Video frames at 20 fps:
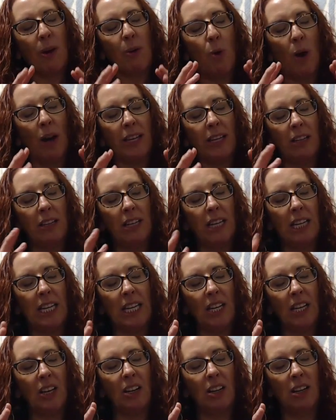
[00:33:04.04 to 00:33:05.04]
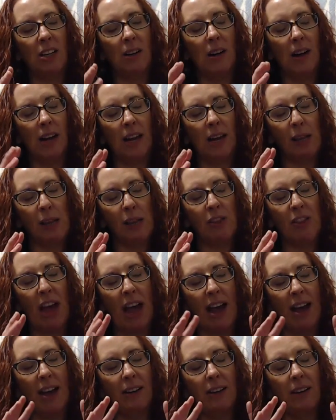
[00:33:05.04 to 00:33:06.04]
want you to hear, is
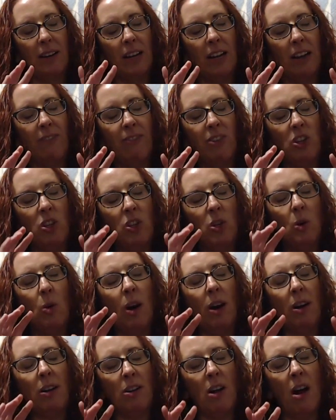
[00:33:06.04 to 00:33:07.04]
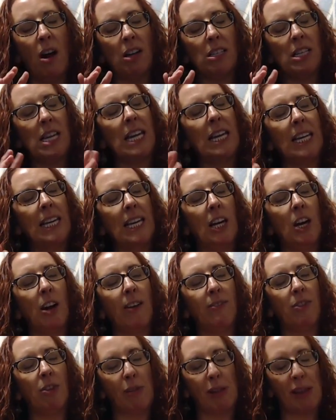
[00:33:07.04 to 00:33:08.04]
that if you are not taking
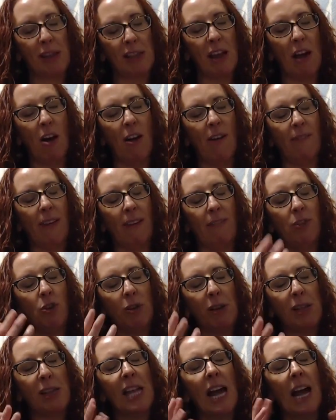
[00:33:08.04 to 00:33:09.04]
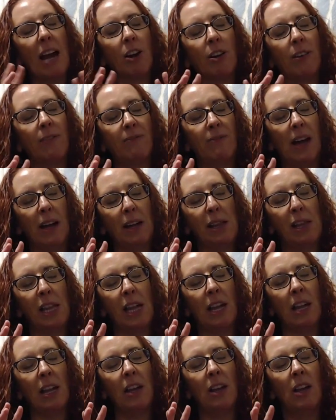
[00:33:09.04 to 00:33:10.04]
care of yourself, if you're
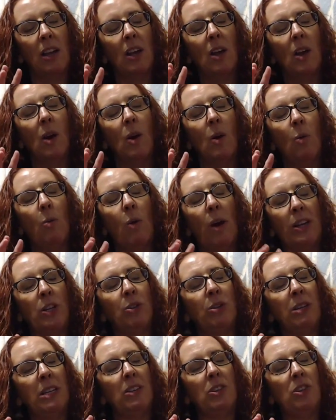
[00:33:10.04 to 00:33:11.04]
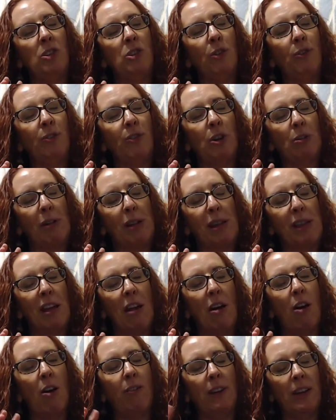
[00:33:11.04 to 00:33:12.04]
sacrificing what you need to do for
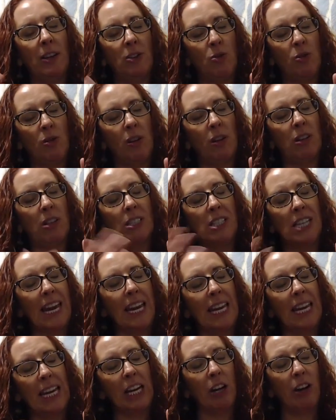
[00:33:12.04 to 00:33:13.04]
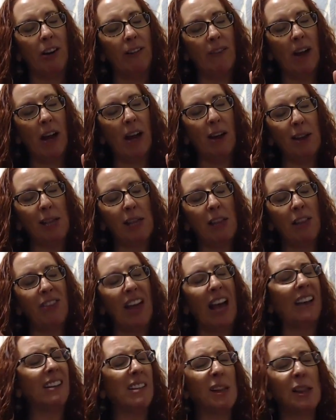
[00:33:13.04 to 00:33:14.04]
yourself in order to take care of us,
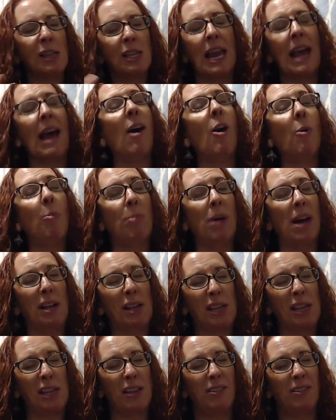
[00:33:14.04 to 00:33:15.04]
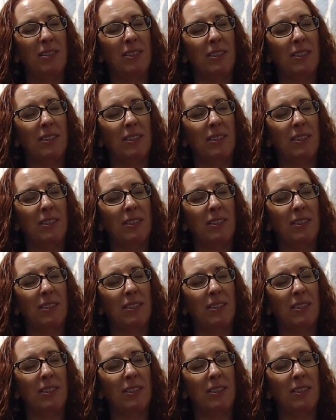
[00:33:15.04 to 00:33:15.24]
that doesn't help us.